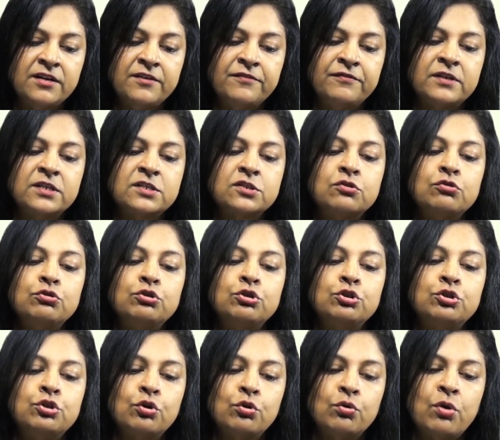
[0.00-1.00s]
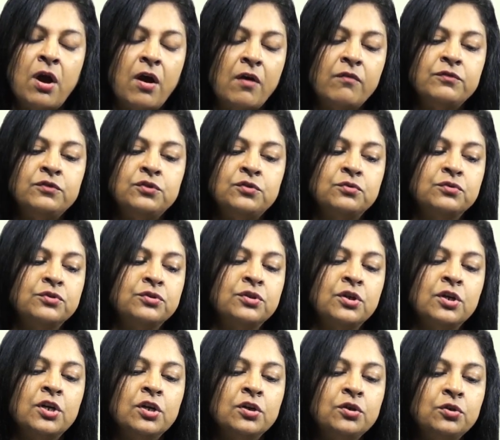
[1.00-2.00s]
refers to show how you
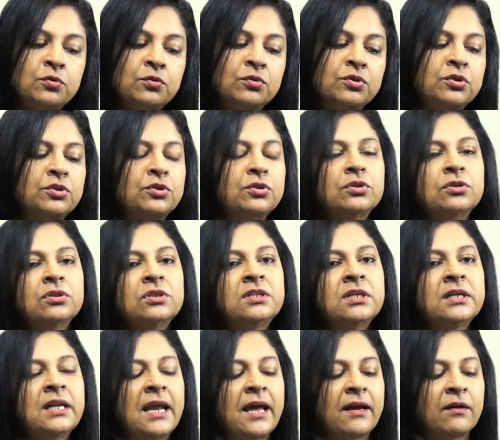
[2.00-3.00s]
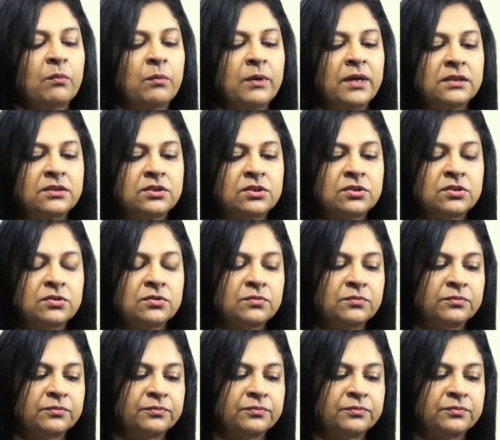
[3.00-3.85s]
use the language.